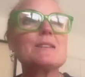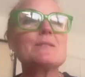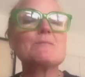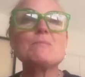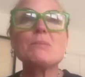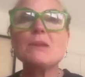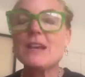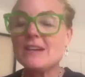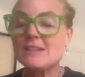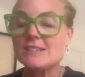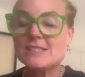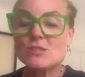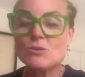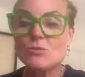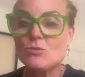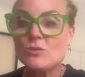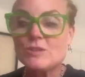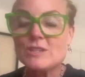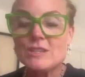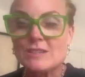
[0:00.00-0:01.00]
plus
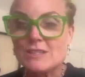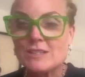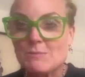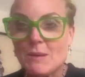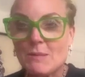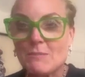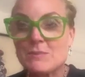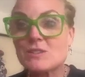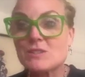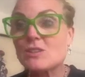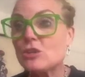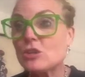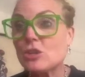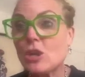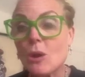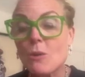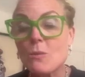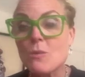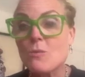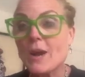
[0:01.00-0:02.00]
audience members can
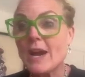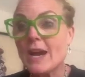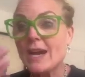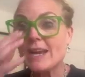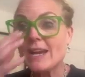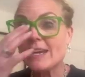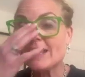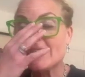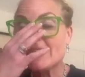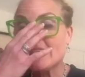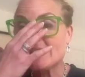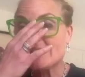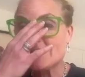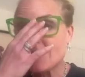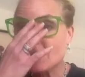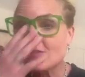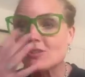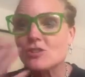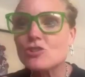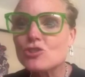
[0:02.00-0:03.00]
go away and
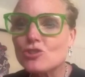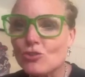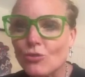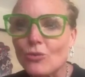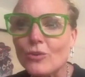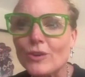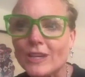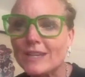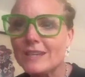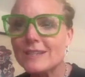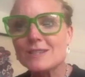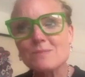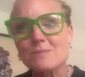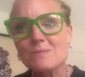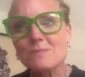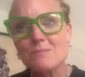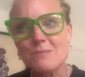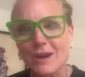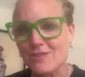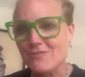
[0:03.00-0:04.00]
have enjoyed
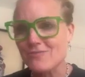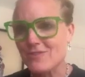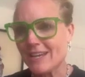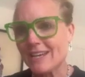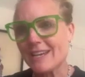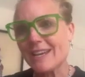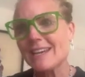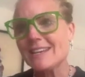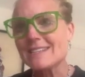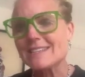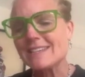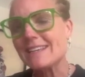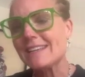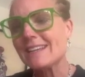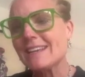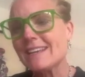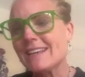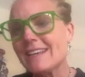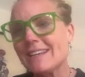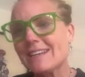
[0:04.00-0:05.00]
My Fair
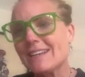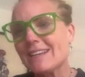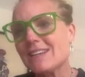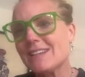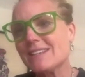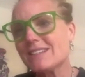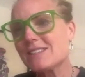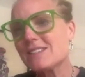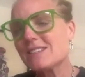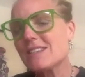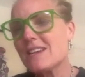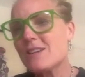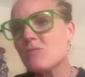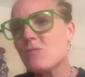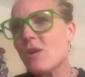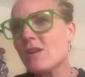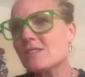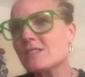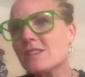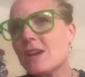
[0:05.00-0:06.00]
Lady. It
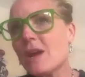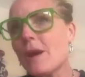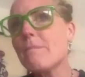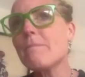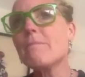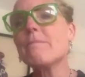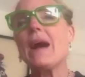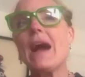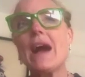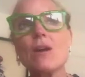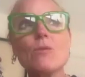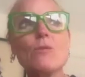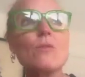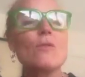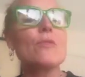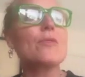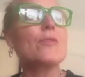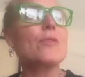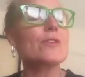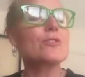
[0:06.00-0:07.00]
wasn't
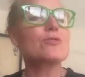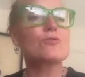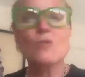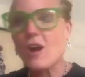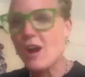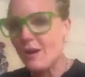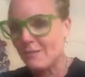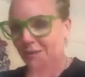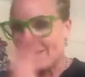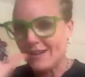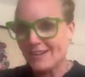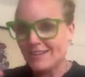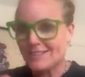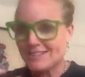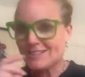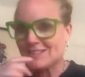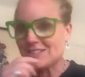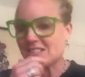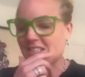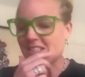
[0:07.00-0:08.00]
about the drama
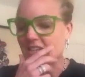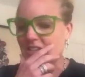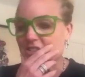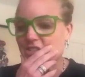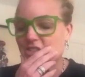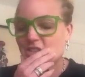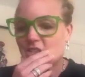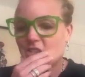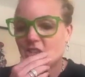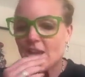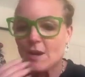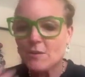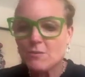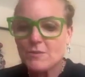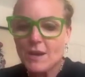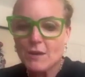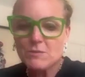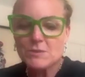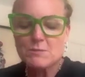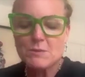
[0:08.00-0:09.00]
as such, and
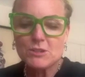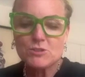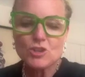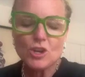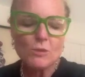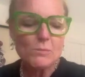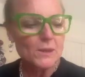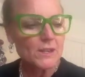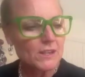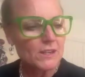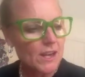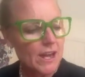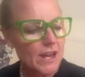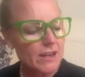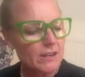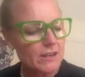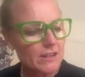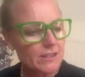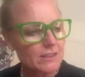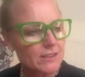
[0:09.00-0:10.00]
that was my job. And
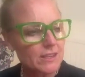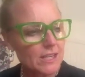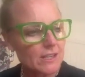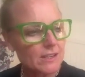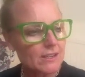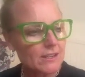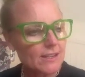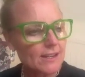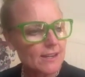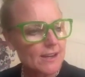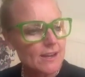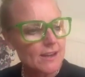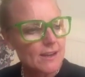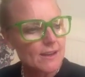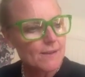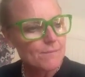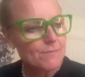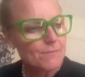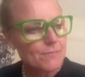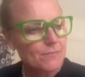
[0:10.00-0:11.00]
I think
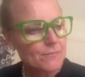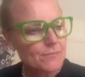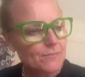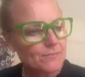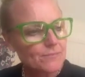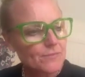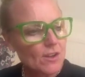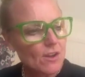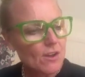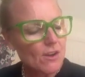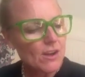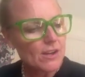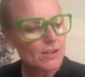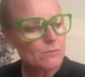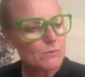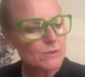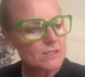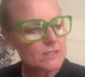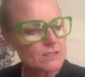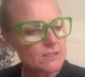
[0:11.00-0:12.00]
I
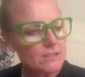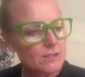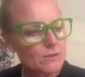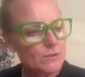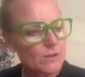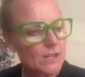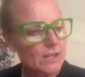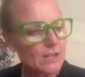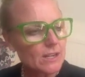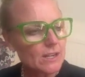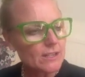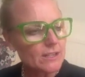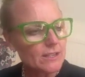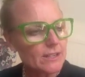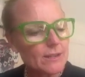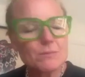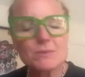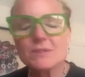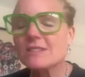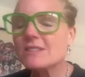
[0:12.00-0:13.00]
was
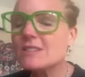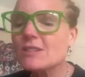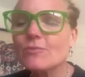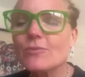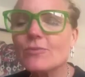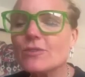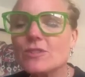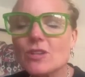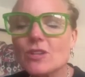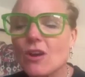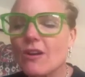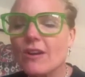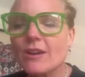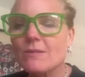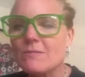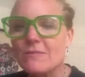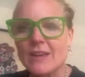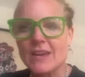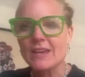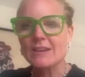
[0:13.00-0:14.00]
it was a different
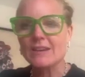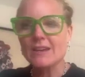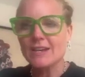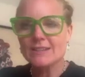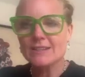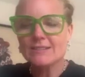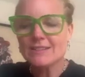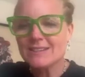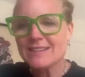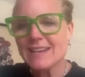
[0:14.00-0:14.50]
time then. I think